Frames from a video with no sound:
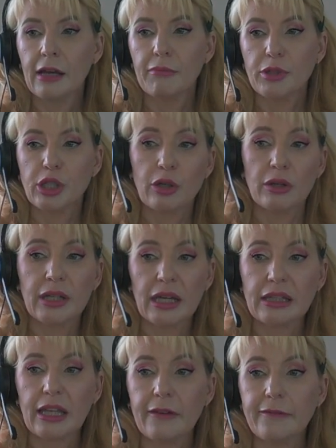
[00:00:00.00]
But you've got to
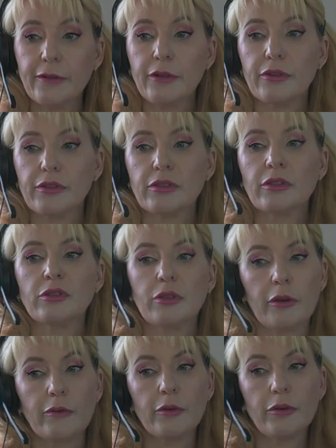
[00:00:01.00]
get there first.
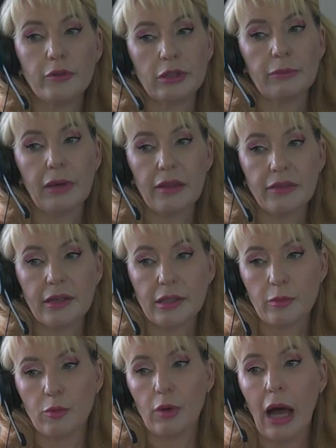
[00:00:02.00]
So of course the bad
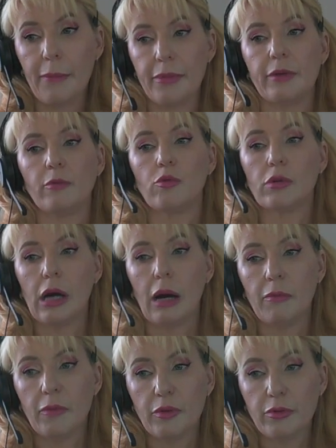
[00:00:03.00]
things will happen and will
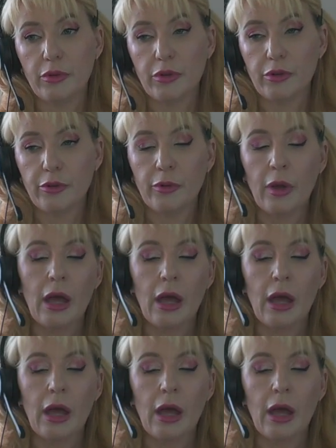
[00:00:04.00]
come through you.